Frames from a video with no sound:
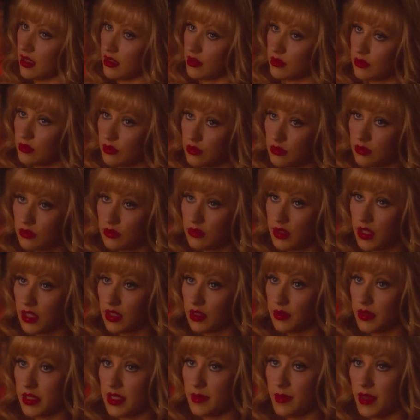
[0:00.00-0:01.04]
Is that
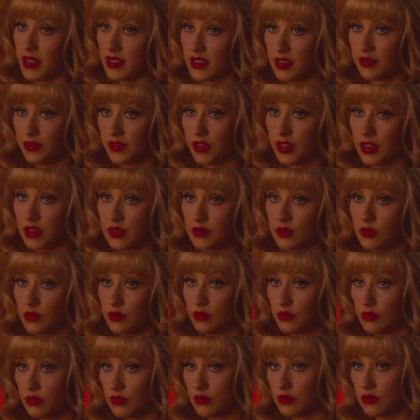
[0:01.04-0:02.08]
really what's best for
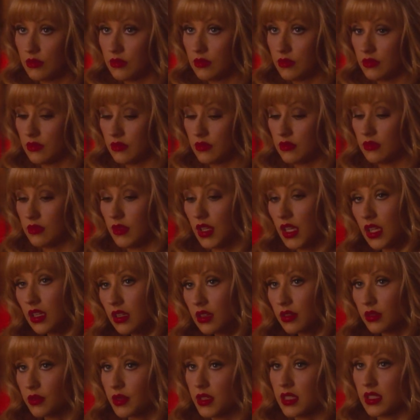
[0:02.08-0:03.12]

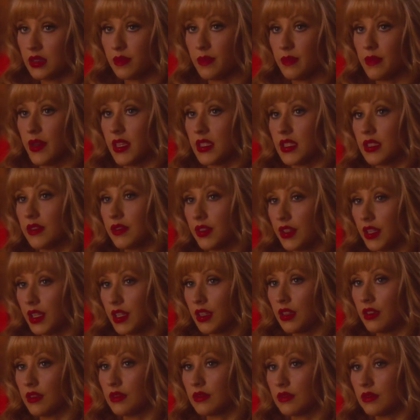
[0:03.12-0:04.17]
me, or what's best for
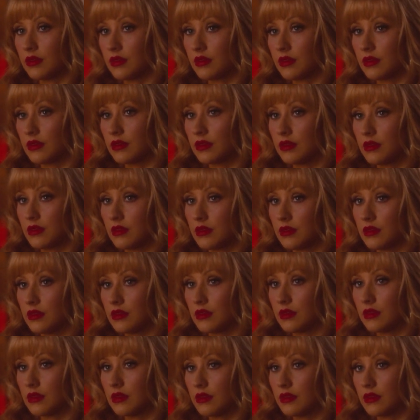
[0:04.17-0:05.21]
you? I don't
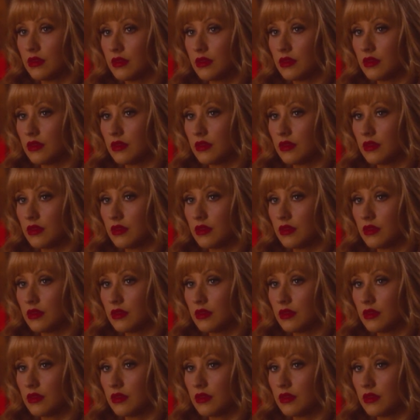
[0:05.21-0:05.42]
know.